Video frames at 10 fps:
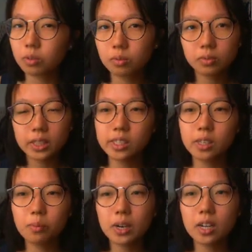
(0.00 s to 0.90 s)
Let's
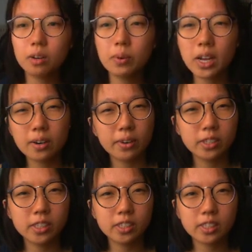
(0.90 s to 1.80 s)
see, what kind of
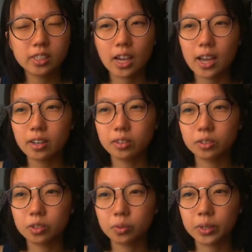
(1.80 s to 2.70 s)
artistic style
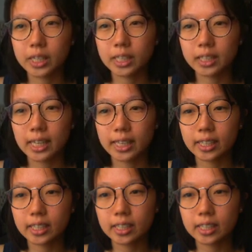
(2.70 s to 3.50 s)
do we like?